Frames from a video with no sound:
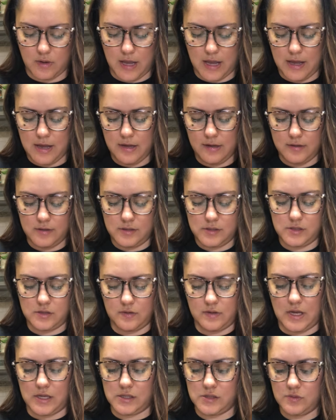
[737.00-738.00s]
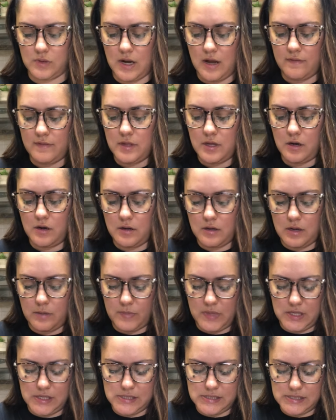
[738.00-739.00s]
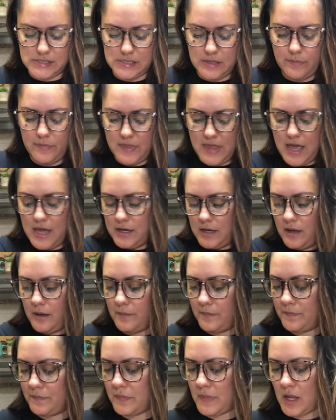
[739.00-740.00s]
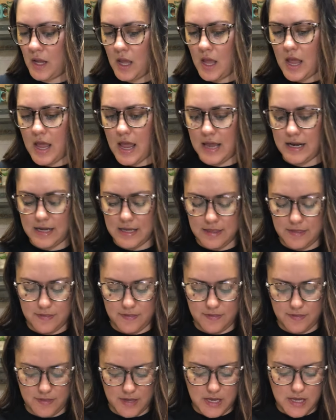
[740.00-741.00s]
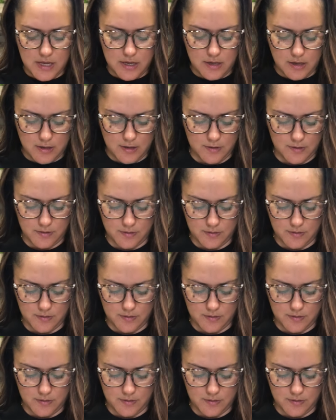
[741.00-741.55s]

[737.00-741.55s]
Okay, so that's what I have in there, and I'm gonna zip that up. And I think